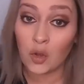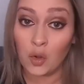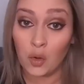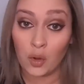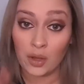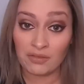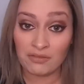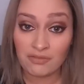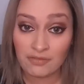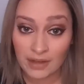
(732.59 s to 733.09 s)
go
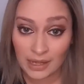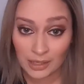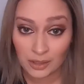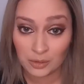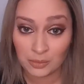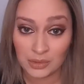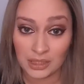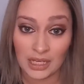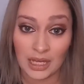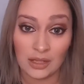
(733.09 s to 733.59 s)
and follow
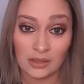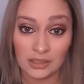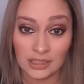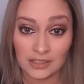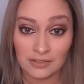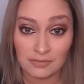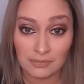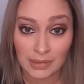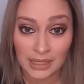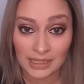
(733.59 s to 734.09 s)
me. I'll
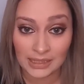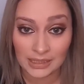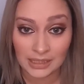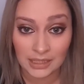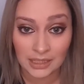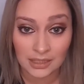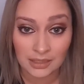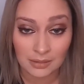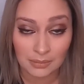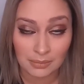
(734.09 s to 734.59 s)
leave my link.